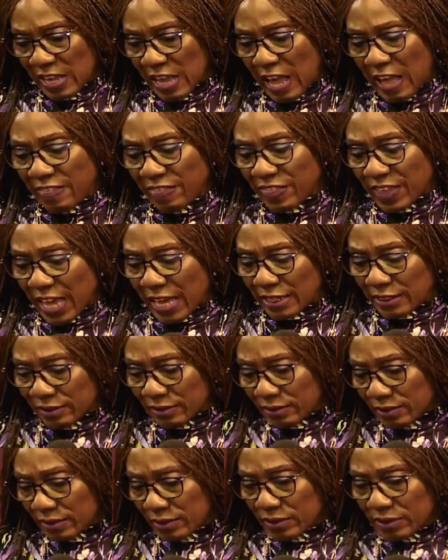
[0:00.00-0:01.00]
And
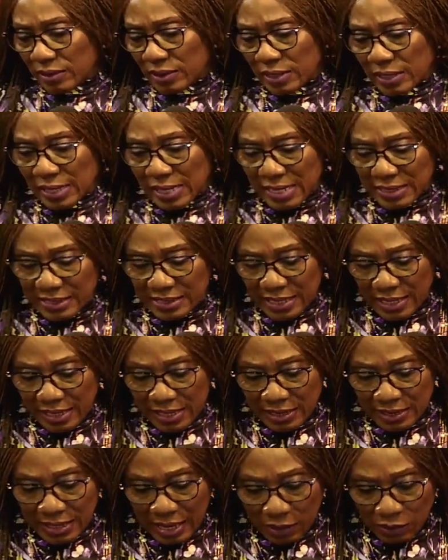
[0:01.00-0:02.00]
then Let's take it.